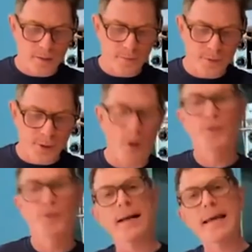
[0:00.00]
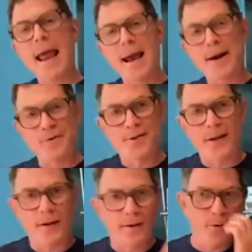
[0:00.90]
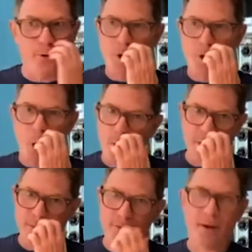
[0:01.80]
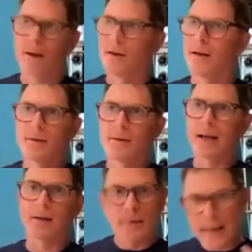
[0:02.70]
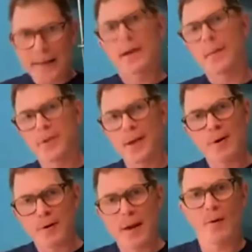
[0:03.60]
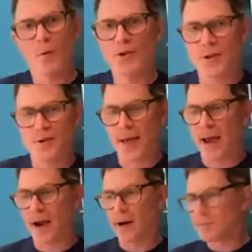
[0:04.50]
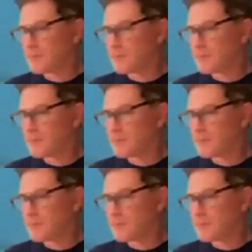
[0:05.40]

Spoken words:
You know, Sunny Anderson, who is always like lights up the arena when she's there.